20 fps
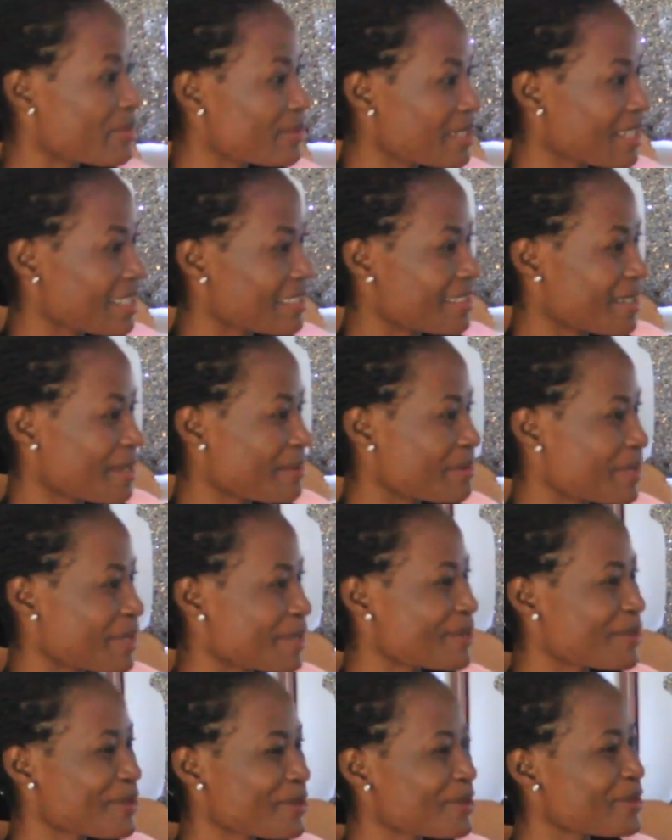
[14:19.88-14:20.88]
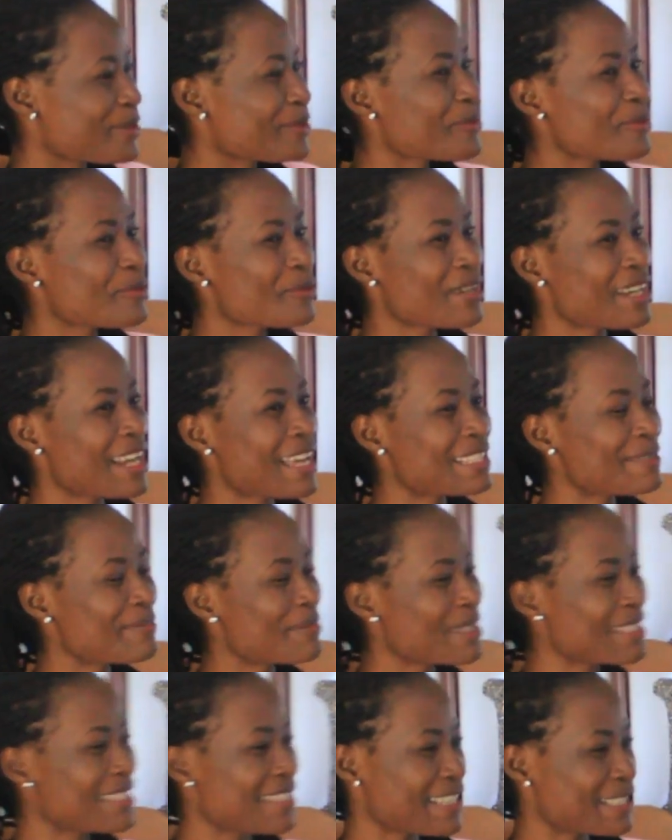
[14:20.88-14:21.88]
Abuja chapter. So what has
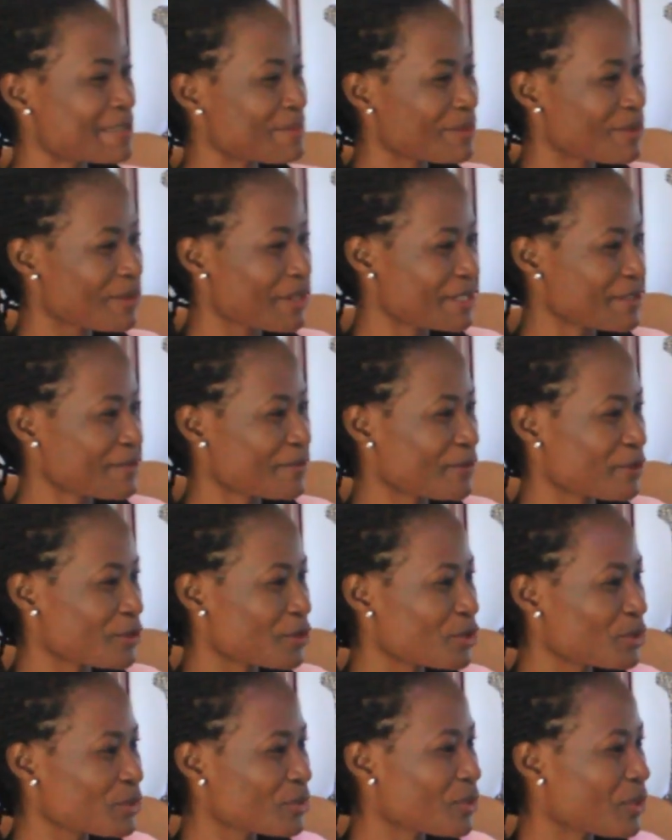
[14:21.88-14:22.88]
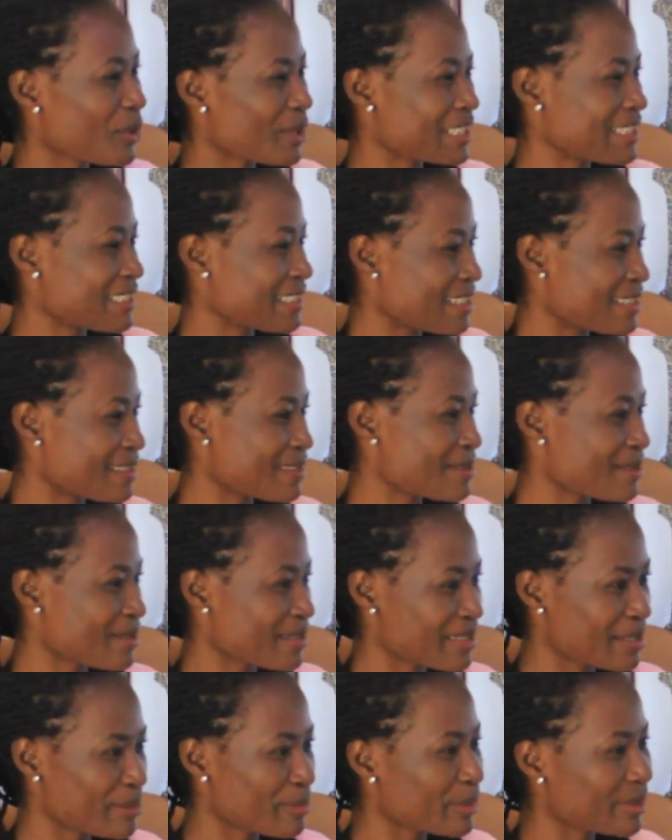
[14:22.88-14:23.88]
been the experience for you coordinating
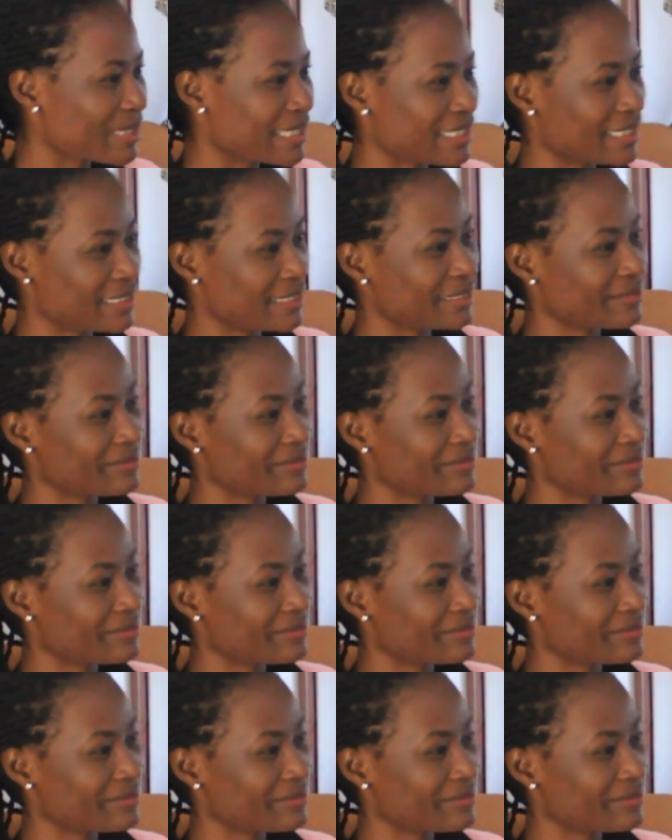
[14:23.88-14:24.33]
such a body?